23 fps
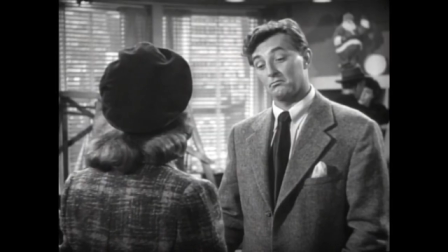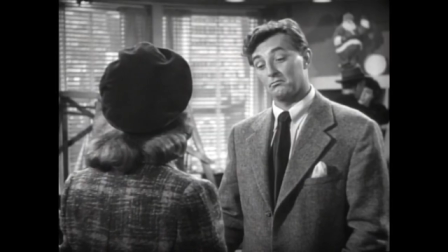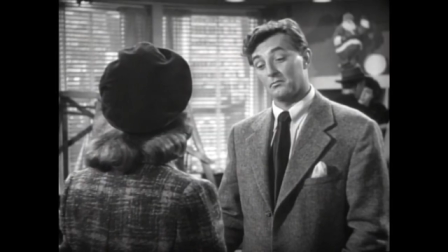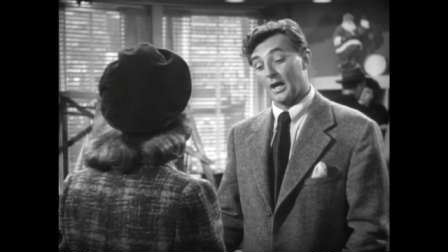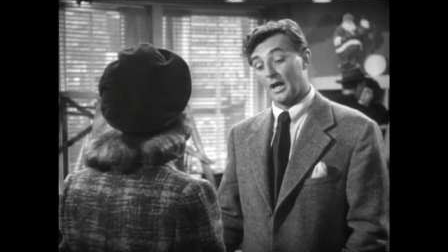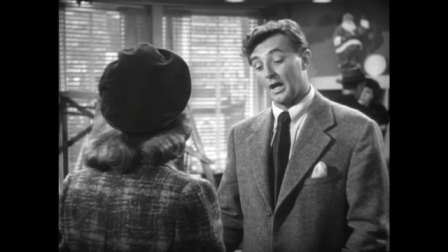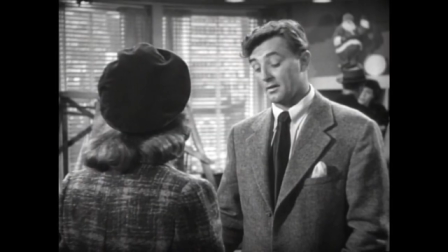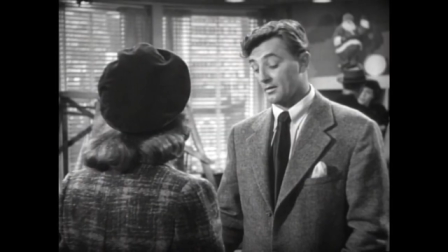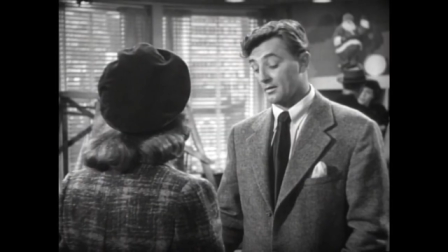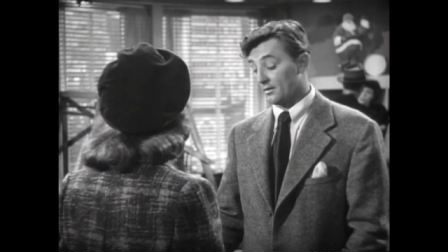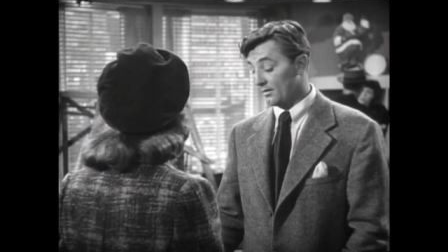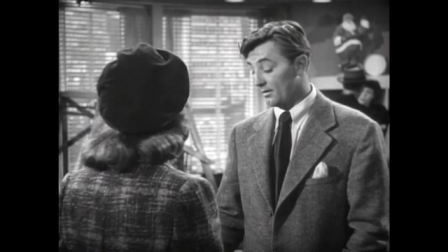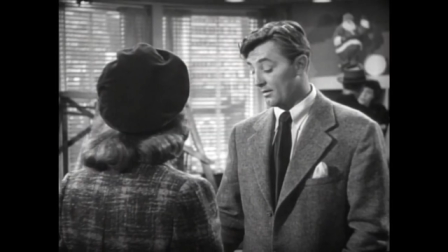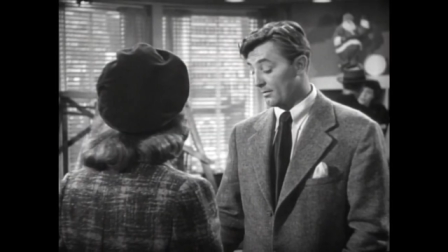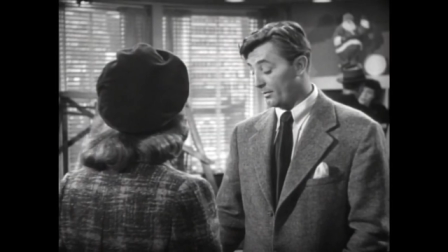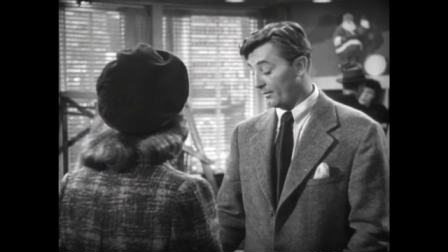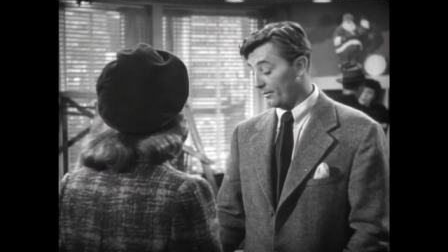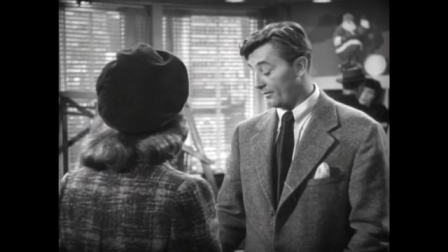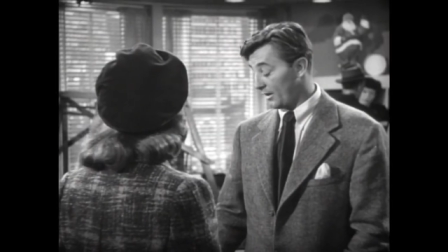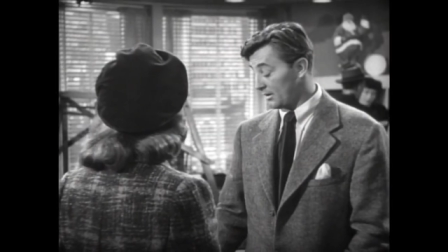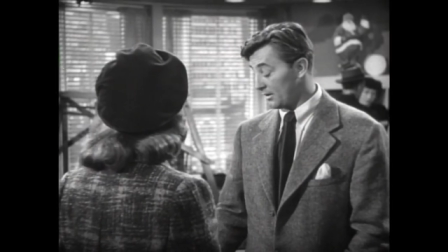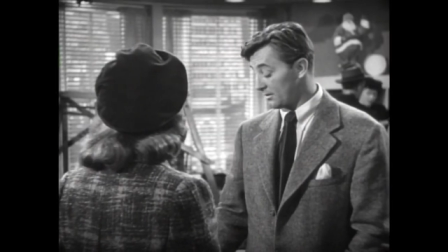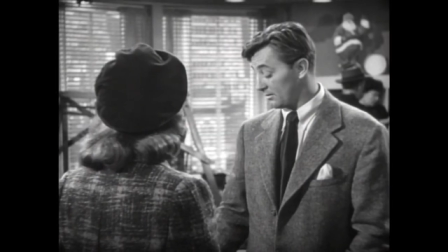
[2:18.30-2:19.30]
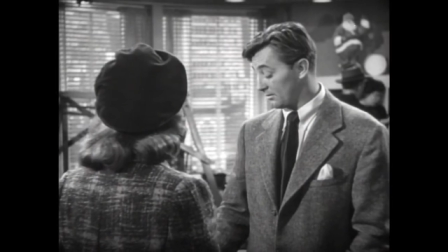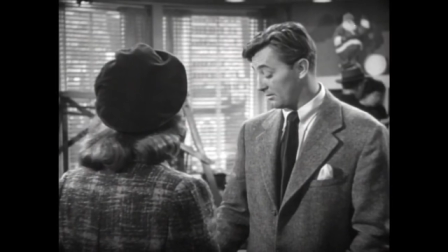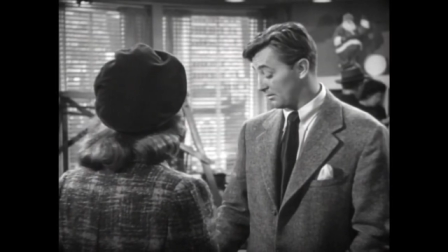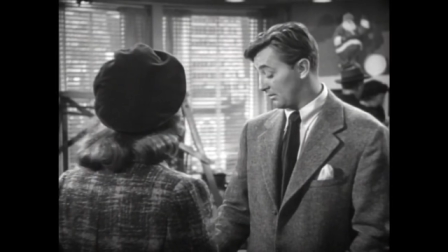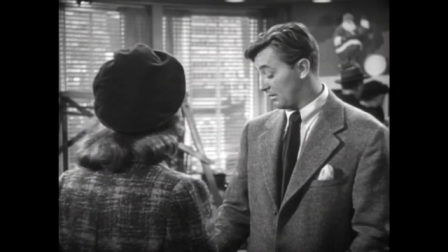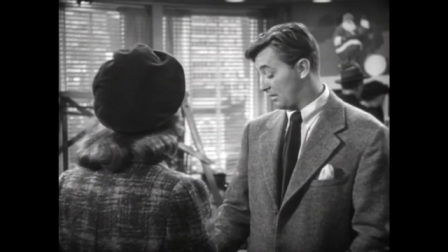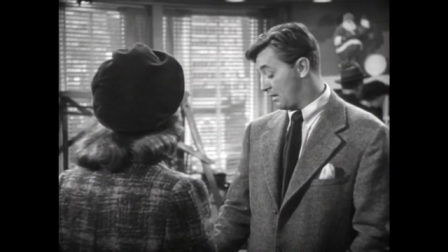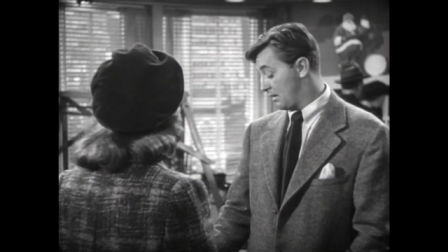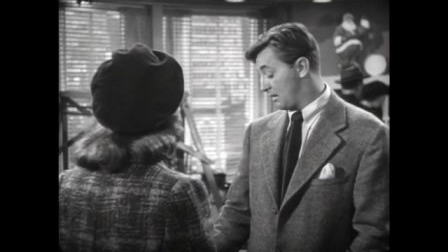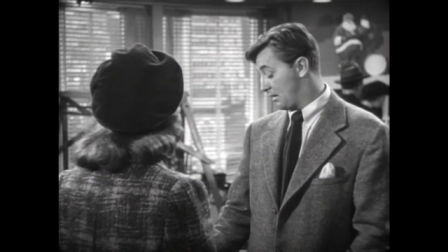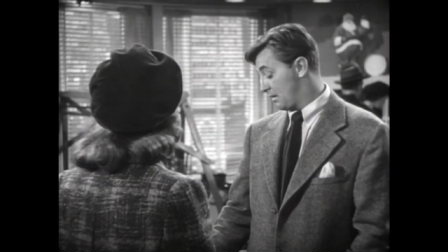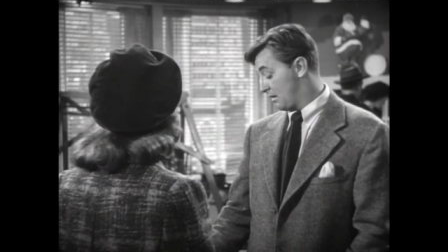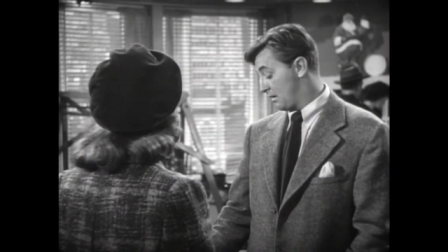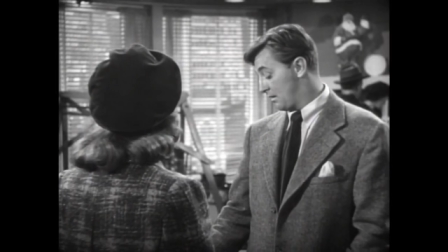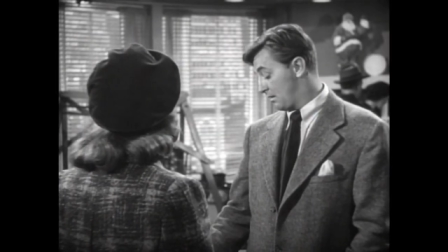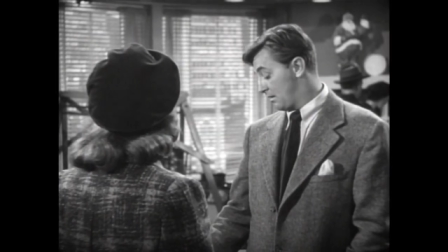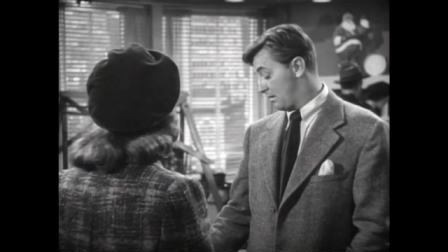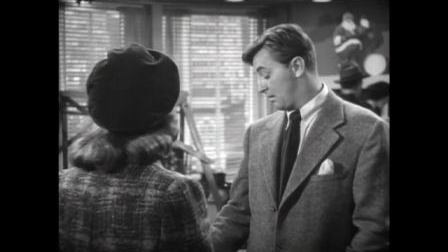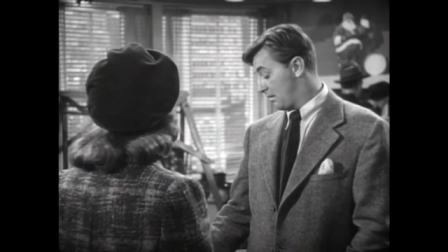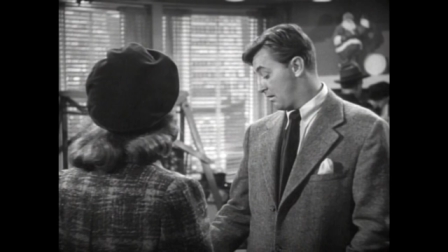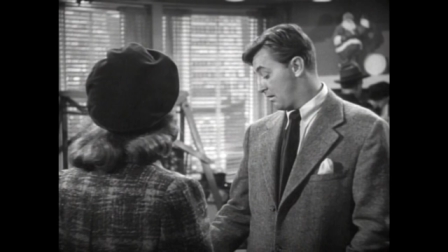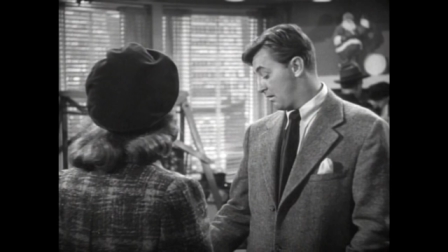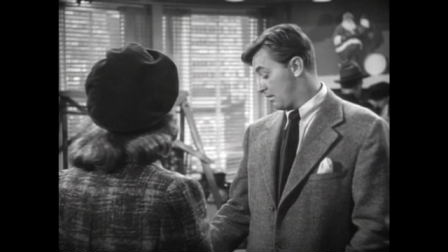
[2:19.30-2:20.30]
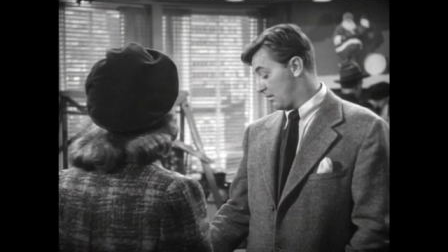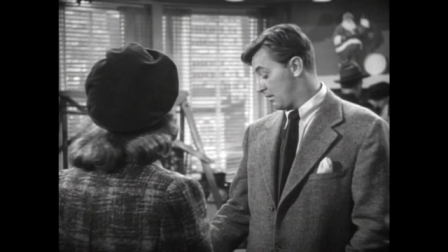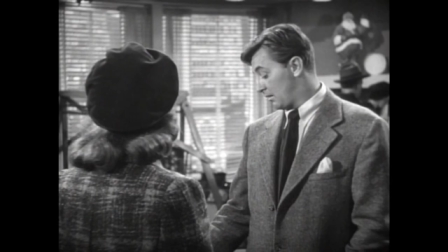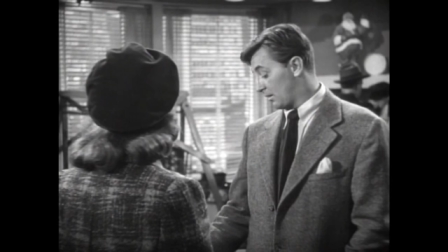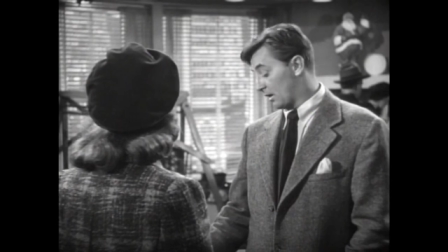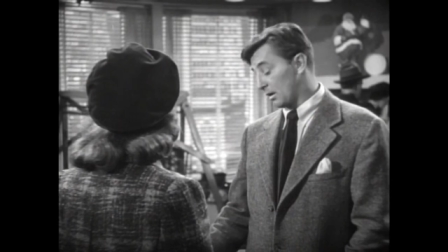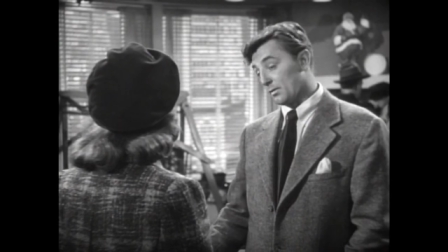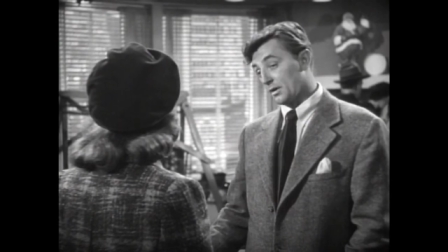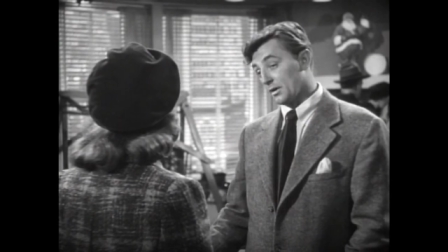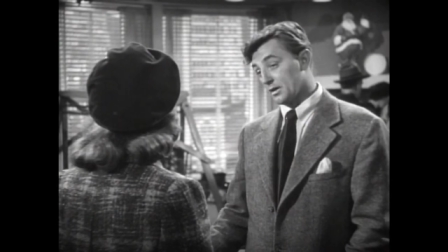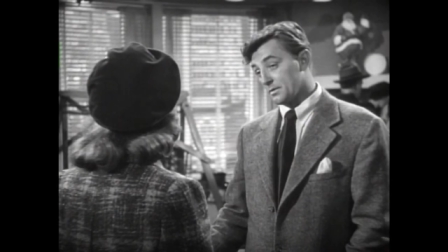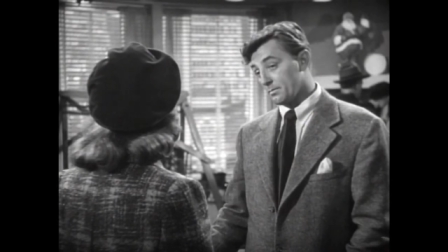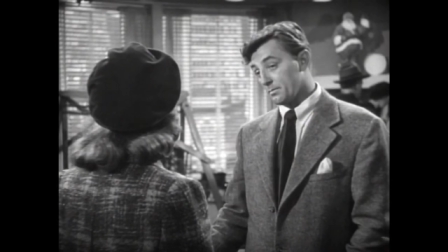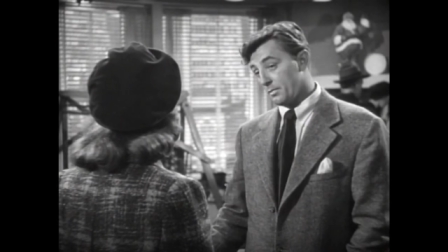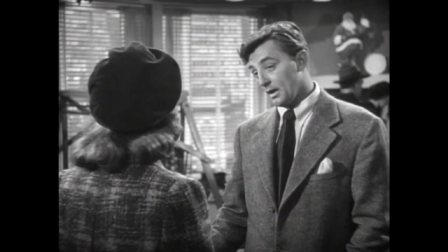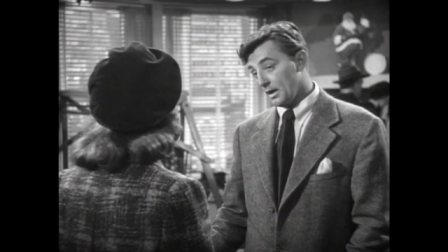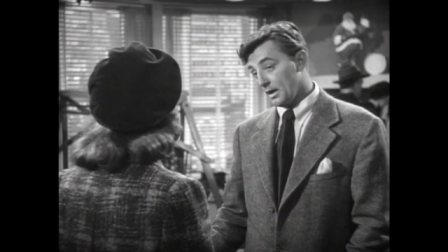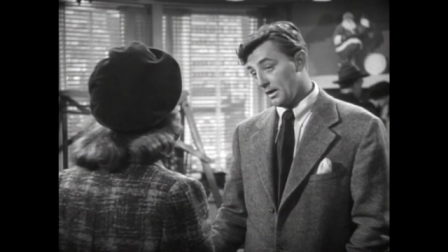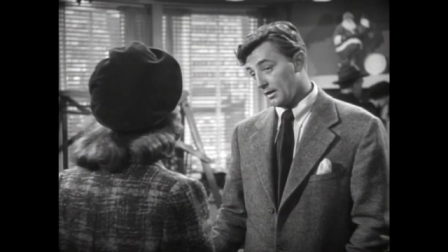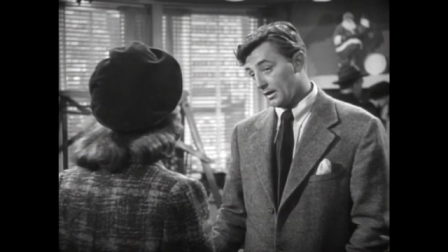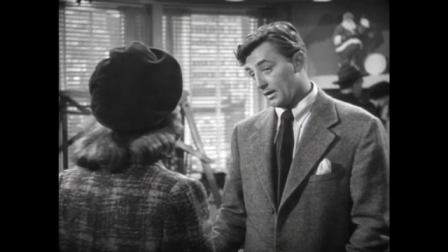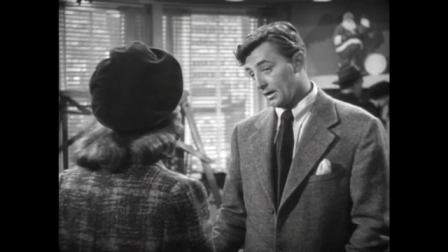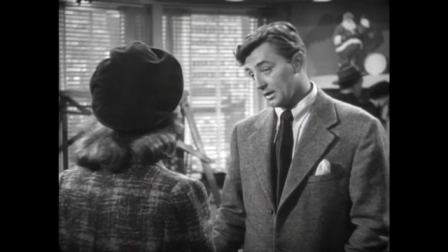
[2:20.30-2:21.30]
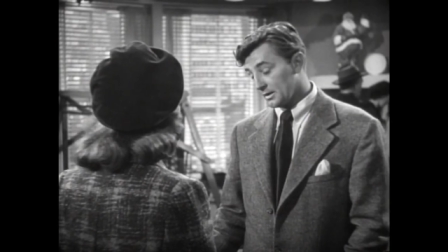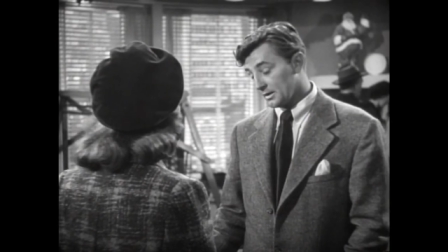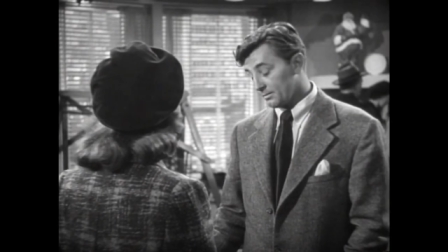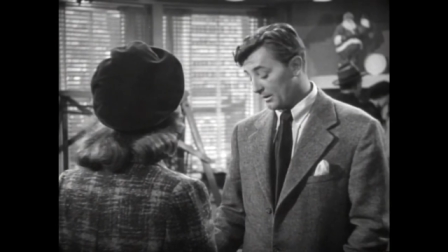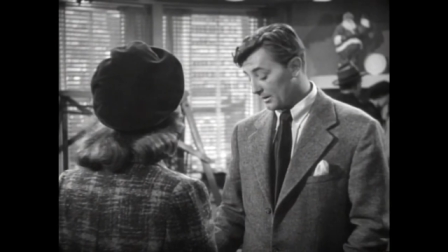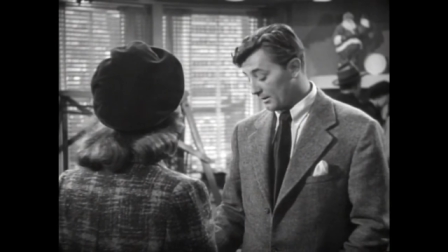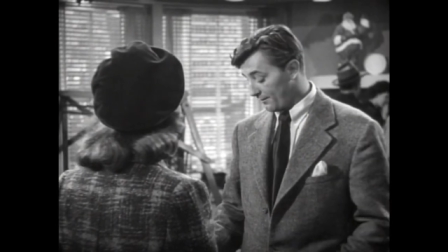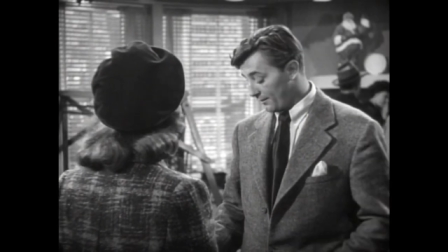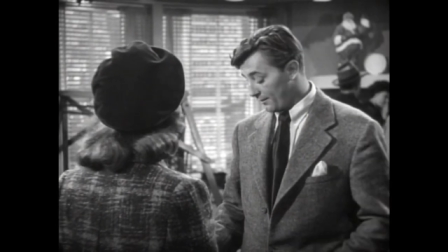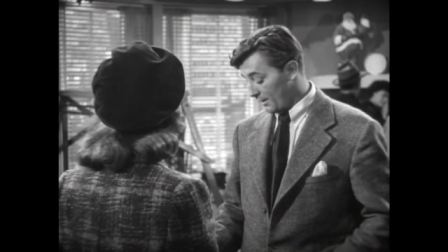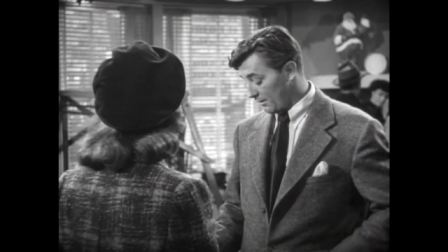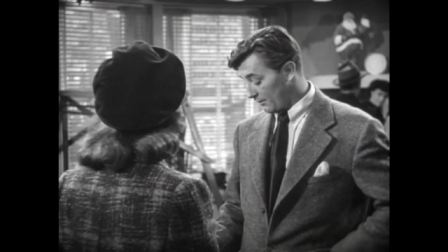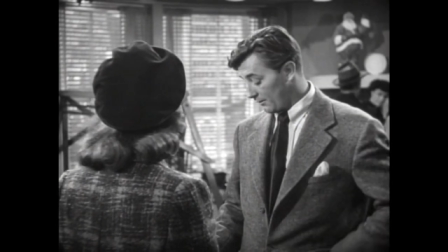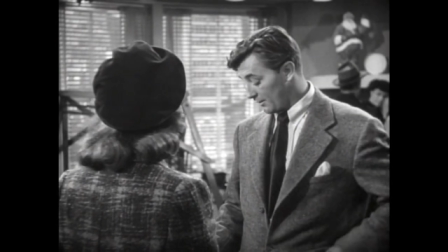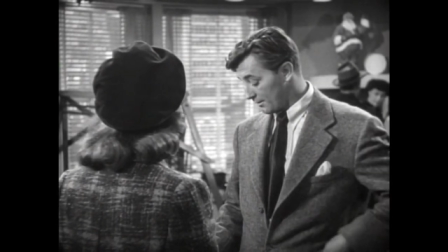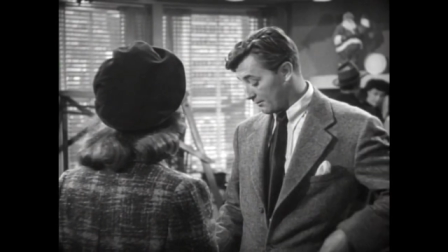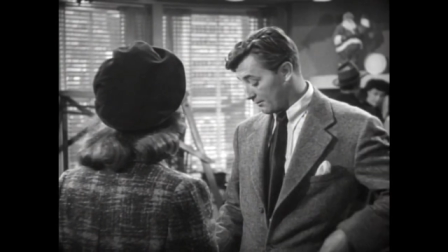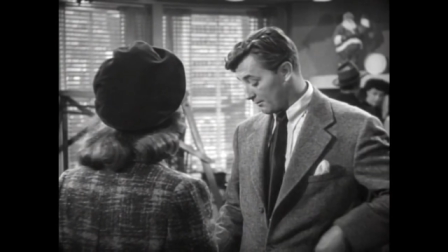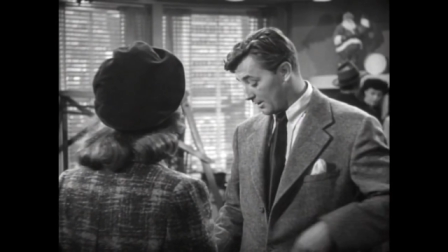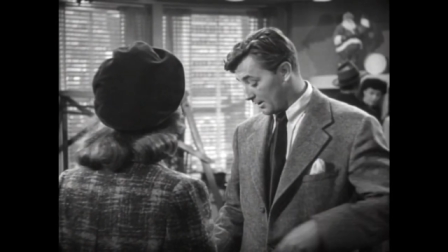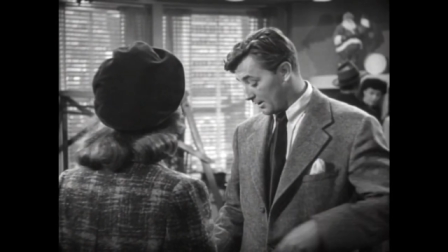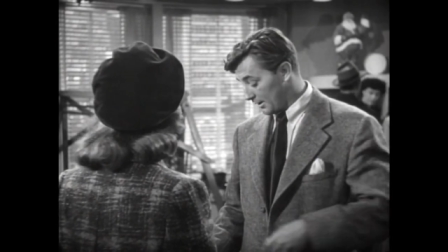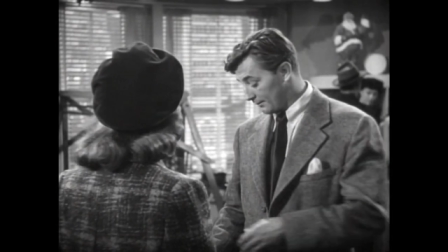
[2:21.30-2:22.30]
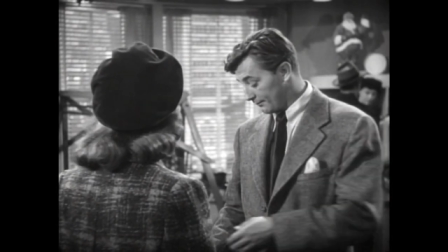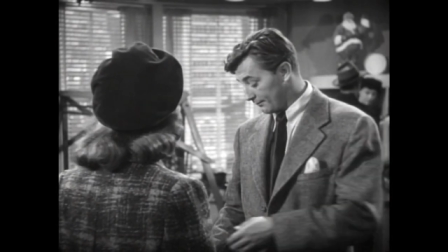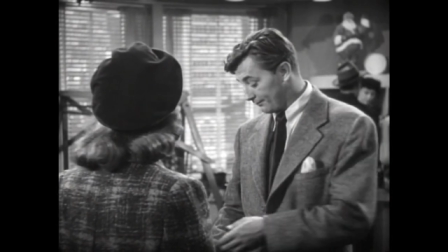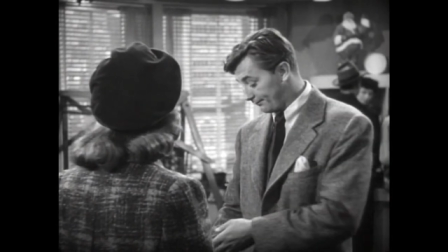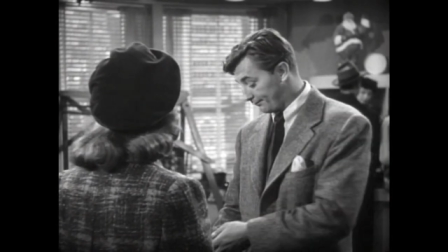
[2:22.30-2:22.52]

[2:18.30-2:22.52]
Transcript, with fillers: Hazard of the profession. You're going to be a spy. You got to expect the firing squad.